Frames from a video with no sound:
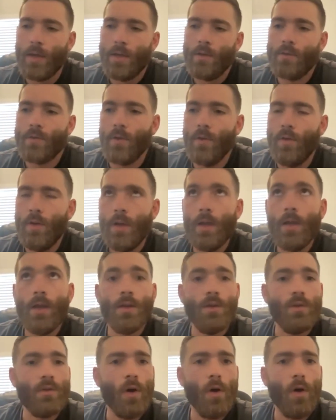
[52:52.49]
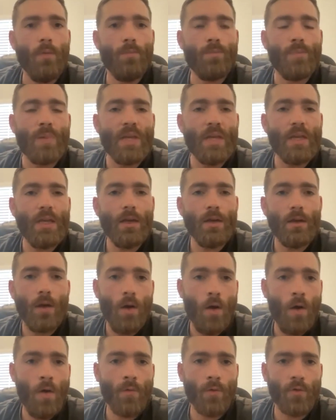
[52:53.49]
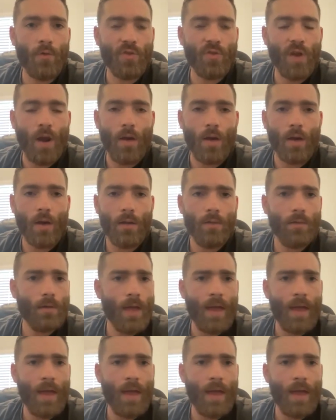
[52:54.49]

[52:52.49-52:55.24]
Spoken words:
So don't be oversharing.